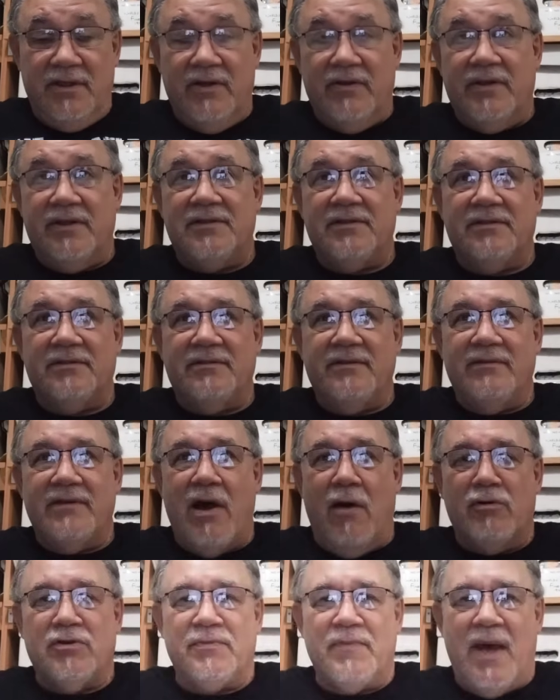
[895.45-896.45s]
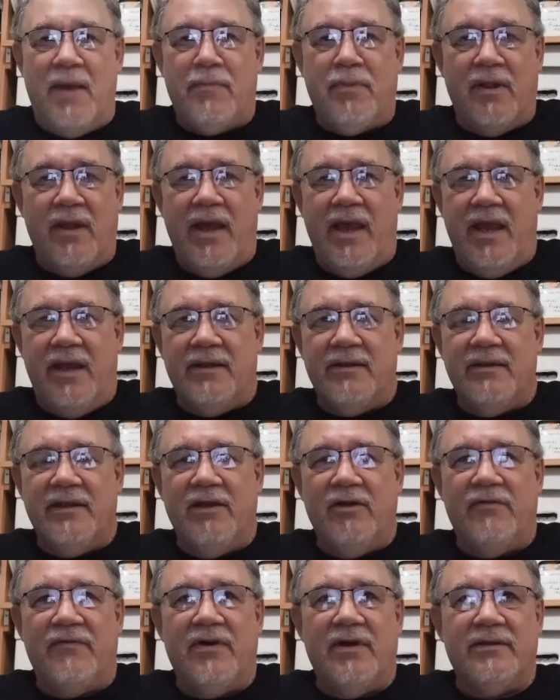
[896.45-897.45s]
That's always my plan,
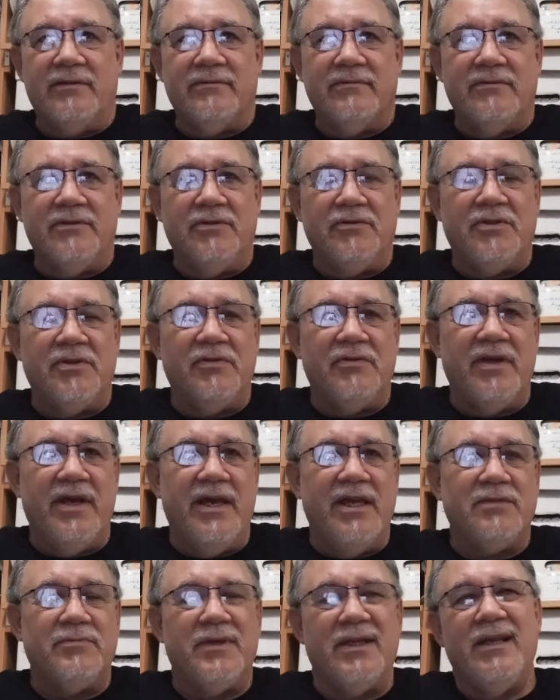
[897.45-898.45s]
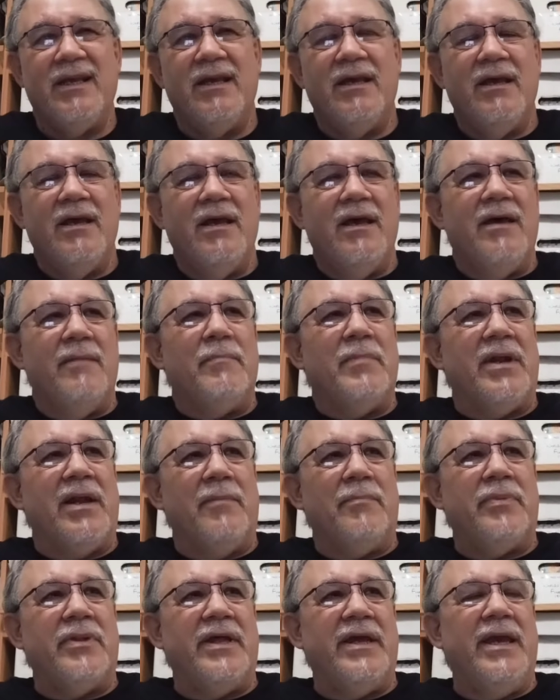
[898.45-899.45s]
if I do 2 days. But but I'm
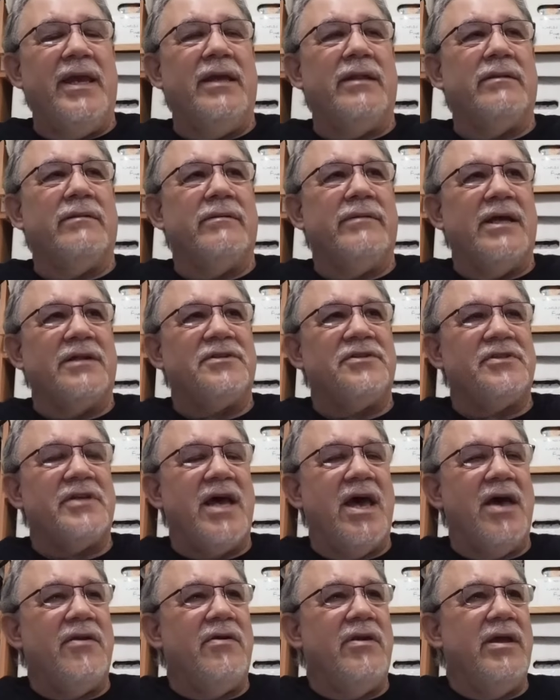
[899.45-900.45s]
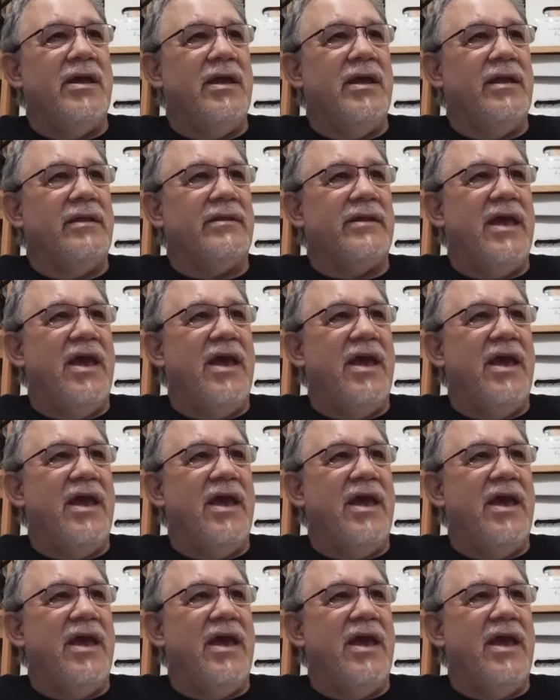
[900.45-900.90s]
playing that Saturday in the